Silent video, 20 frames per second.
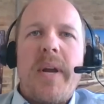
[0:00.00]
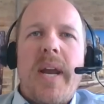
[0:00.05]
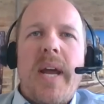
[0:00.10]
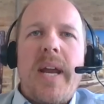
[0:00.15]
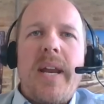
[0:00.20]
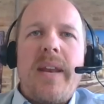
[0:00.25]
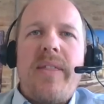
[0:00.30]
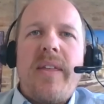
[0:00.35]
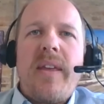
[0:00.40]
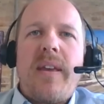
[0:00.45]
I
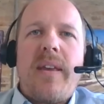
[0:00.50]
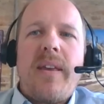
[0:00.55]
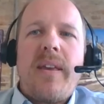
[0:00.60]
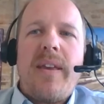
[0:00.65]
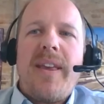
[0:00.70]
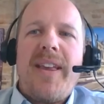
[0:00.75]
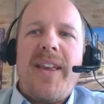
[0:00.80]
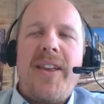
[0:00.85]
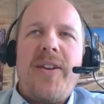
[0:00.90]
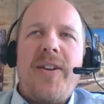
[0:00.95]
think
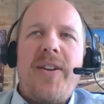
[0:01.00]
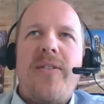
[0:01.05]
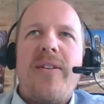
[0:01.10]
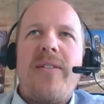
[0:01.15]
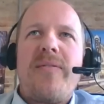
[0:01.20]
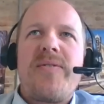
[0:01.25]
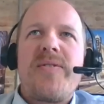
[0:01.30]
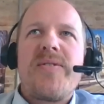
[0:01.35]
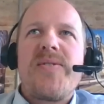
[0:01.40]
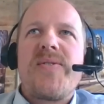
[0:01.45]
you
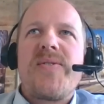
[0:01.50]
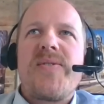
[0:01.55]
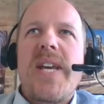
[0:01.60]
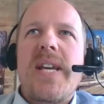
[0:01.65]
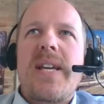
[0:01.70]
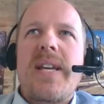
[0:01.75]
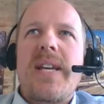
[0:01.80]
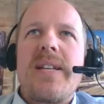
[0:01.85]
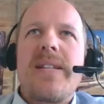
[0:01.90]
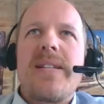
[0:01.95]
have to
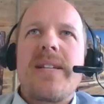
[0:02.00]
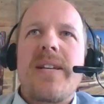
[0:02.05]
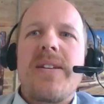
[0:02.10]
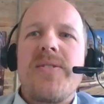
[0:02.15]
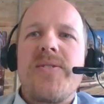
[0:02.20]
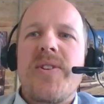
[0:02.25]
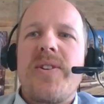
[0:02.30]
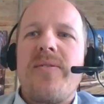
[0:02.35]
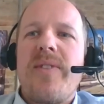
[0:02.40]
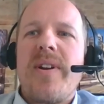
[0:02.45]
take into
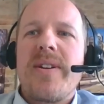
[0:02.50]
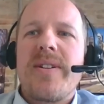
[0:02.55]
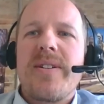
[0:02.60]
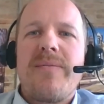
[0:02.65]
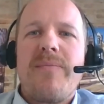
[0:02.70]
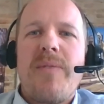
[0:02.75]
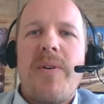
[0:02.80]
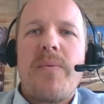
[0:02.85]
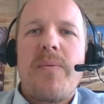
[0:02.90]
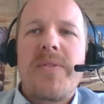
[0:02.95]

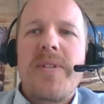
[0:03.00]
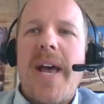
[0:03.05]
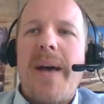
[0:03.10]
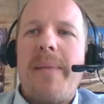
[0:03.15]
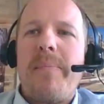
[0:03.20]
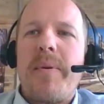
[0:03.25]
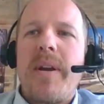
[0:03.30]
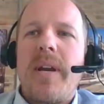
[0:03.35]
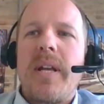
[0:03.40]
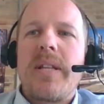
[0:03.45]
consideration what was
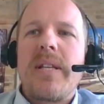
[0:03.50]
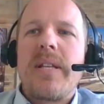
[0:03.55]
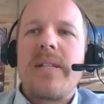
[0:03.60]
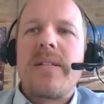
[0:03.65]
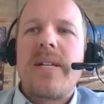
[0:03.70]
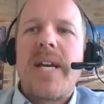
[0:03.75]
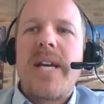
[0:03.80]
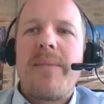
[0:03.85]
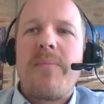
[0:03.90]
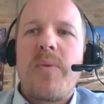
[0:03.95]
happening at the
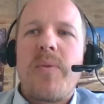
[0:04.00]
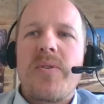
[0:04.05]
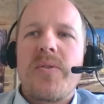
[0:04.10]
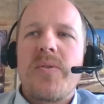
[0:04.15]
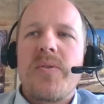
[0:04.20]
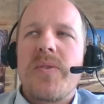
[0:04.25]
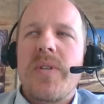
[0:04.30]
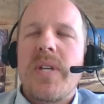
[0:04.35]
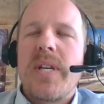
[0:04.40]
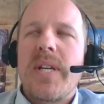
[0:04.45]
time, which
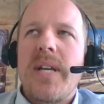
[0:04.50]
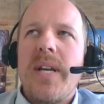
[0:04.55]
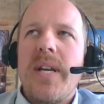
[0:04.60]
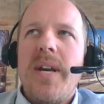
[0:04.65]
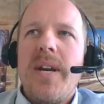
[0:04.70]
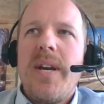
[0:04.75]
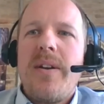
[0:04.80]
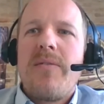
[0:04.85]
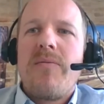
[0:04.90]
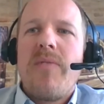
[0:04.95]
was like
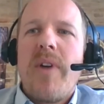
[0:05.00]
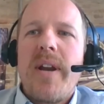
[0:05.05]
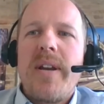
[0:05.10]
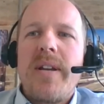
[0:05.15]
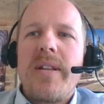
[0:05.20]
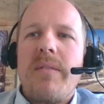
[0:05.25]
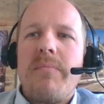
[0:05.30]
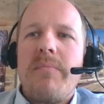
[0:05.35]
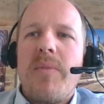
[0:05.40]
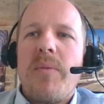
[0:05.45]
right at
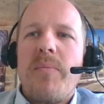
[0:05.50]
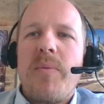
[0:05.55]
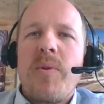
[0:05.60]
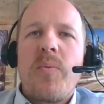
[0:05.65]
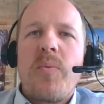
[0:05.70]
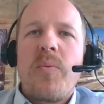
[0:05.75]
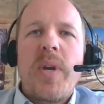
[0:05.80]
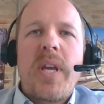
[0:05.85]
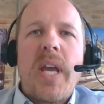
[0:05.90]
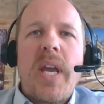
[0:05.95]
the moment
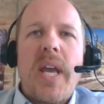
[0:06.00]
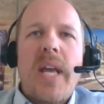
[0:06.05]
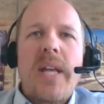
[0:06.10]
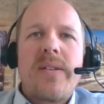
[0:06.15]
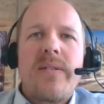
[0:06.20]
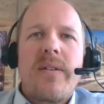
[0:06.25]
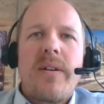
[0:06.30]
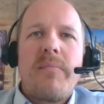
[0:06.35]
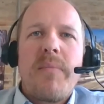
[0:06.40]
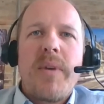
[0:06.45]
we
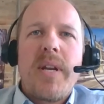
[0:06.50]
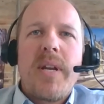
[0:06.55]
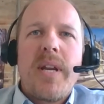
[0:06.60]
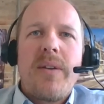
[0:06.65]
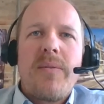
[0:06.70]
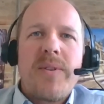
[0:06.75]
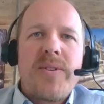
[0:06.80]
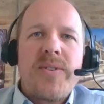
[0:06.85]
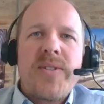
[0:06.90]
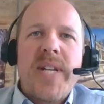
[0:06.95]
canceled our meeting,
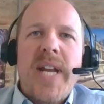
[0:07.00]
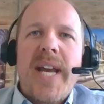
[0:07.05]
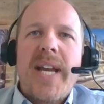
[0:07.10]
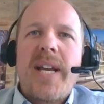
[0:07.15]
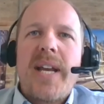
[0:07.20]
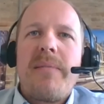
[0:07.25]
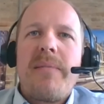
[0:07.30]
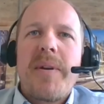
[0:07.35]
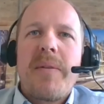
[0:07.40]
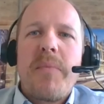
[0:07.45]
which is an
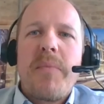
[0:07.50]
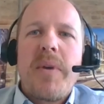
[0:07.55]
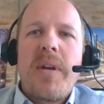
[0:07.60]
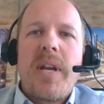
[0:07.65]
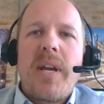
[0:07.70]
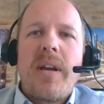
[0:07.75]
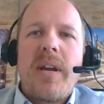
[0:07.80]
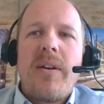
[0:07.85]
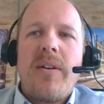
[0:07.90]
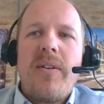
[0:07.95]
academic
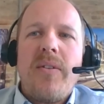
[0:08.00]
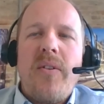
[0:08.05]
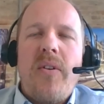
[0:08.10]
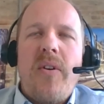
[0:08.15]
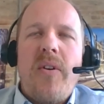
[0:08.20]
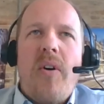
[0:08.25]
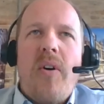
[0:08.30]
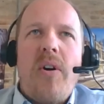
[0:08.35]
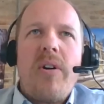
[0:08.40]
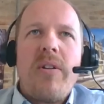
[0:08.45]
meeting,
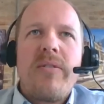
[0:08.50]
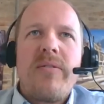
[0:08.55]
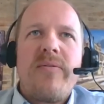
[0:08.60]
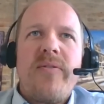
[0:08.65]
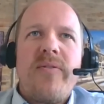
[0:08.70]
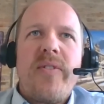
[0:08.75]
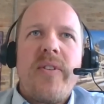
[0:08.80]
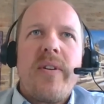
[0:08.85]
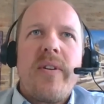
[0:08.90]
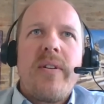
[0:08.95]
all
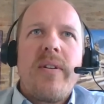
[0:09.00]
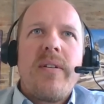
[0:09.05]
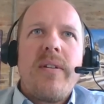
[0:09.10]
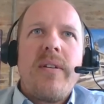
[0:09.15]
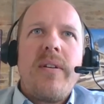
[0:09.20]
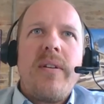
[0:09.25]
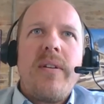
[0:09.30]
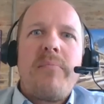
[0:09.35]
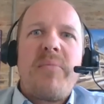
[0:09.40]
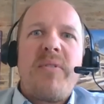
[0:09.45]
of the
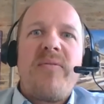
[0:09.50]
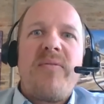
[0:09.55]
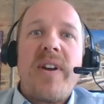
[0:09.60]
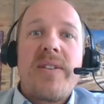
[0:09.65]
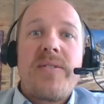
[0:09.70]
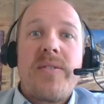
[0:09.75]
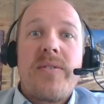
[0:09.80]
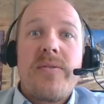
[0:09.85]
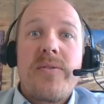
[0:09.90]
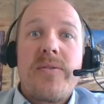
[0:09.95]

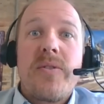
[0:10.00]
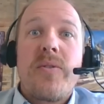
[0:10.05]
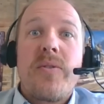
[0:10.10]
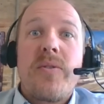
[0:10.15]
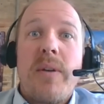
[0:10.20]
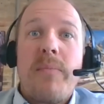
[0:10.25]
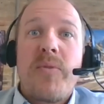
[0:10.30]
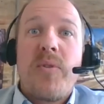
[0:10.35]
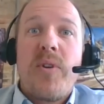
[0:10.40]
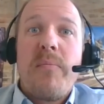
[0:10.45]
professors who
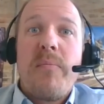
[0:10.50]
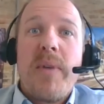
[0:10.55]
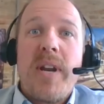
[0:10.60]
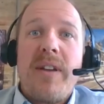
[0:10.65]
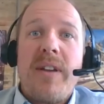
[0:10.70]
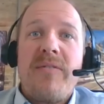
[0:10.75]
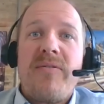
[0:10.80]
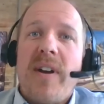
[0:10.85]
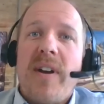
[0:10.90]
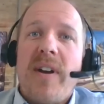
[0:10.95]
come to our
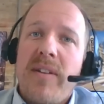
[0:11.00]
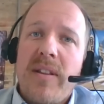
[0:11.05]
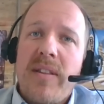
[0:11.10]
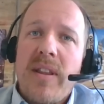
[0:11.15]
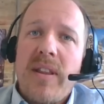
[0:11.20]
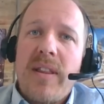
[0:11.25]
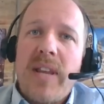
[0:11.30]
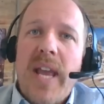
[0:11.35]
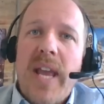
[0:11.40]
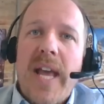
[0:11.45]
meeting found out
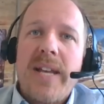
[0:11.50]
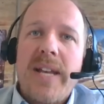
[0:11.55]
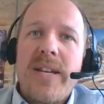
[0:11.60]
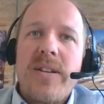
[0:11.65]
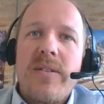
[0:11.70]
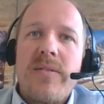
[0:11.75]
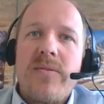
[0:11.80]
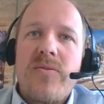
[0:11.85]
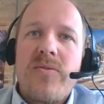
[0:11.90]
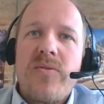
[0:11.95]
that they had
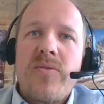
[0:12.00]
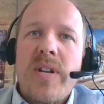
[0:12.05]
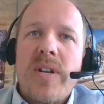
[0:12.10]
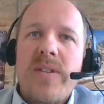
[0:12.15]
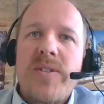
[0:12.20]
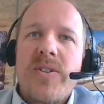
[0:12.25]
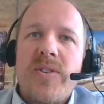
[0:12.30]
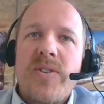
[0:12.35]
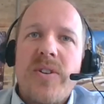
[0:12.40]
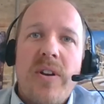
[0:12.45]
to
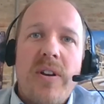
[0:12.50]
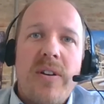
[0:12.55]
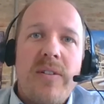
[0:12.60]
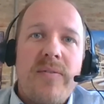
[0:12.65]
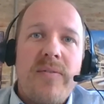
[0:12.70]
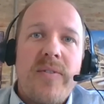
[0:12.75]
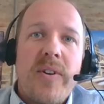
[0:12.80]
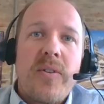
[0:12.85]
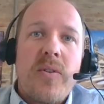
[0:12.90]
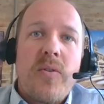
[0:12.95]
transition all of
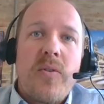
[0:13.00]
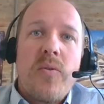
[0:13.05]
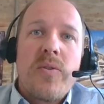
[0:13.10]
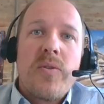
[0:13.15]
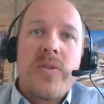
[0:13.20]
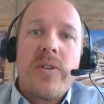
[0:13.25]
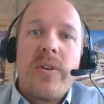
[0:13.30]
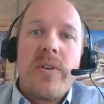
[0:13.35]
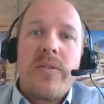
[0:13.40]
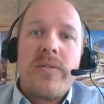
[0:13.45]
their
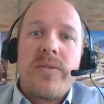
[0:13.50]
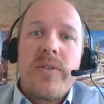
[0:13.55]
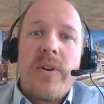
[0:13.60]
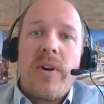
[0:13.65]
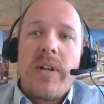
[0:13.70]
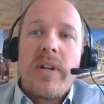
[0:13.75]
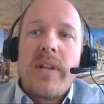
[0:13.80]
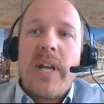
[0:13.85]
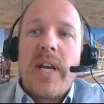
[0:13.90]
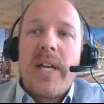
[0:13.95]
course load to
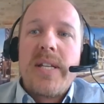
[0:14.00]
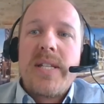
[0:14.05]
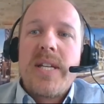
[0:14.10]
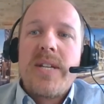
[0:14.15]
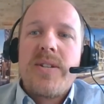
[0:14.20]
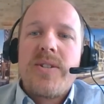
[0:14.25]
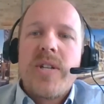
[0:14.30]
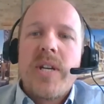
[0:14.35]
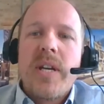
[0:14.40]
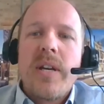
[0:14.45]
online
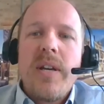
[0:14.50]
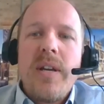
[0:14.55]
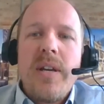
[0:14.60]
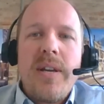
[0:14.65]
teaching.